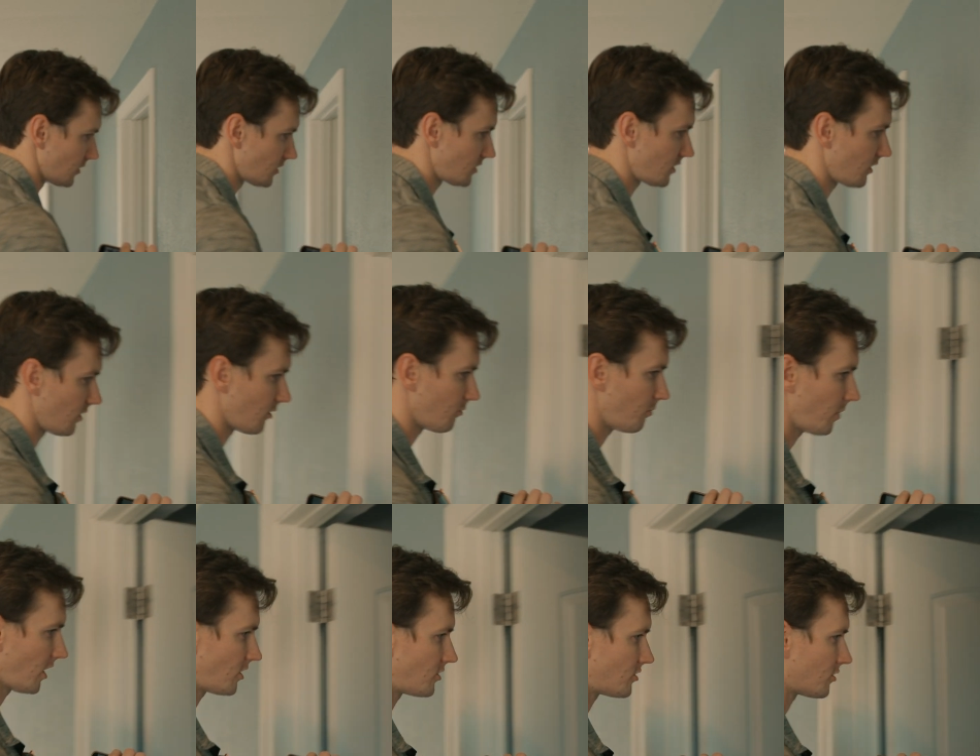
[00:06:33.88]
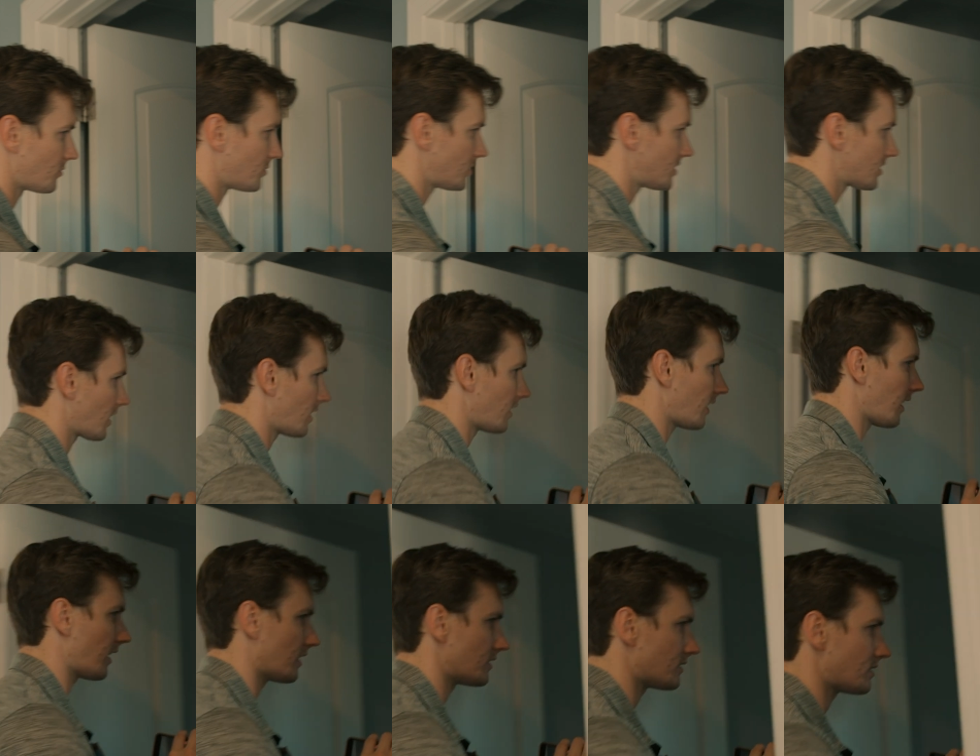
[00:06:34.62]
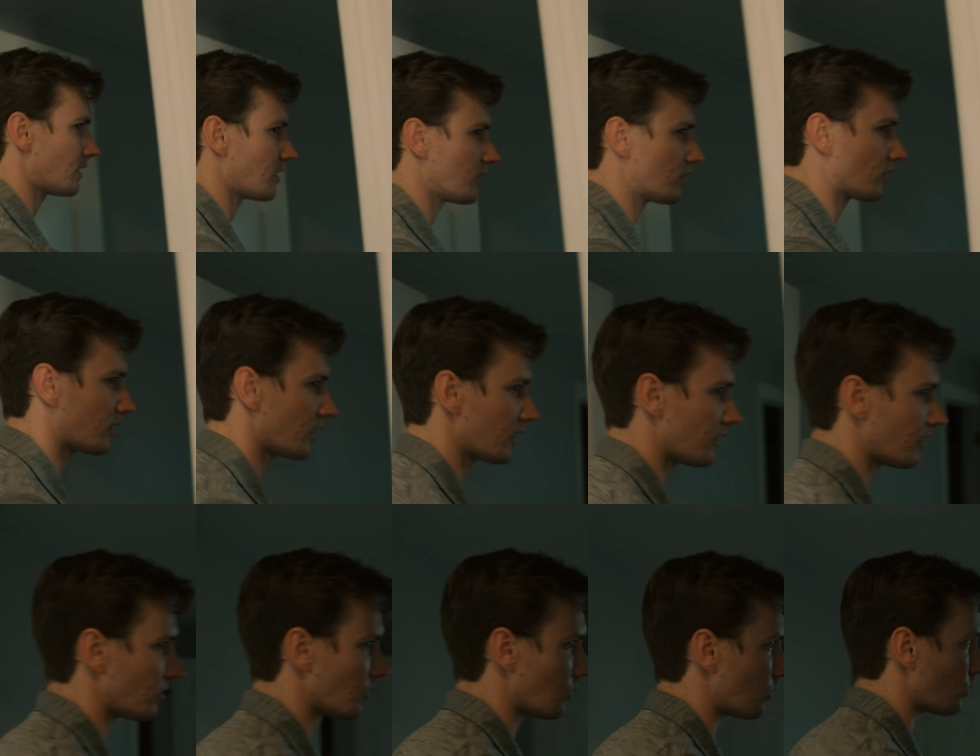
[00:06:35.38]
into the bedrooms kind of as they
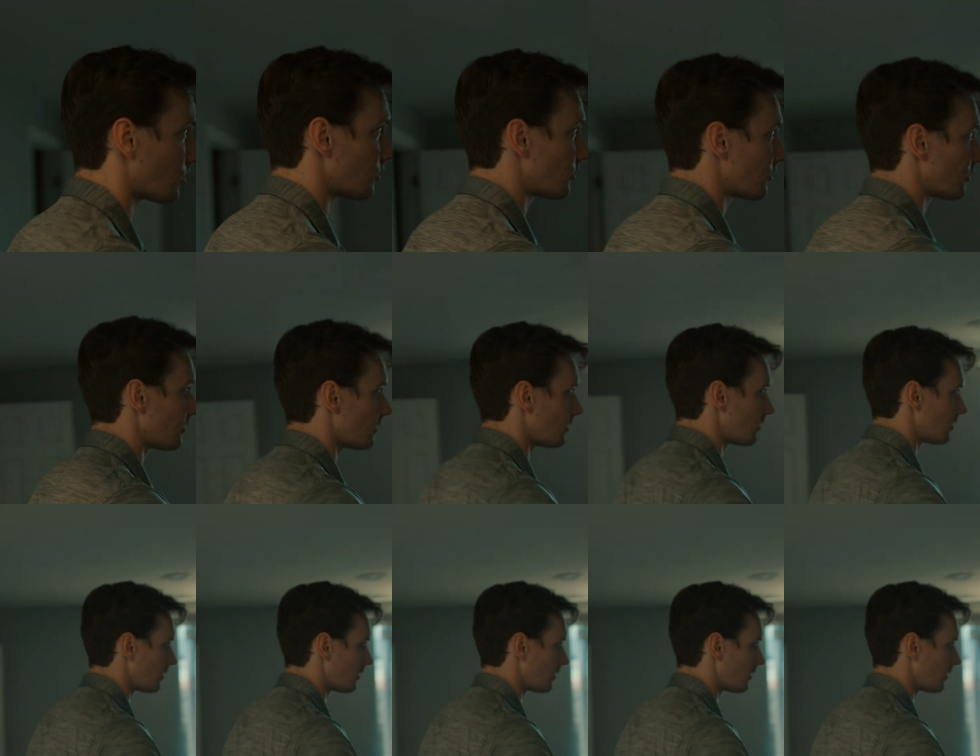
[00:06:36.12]
get in order.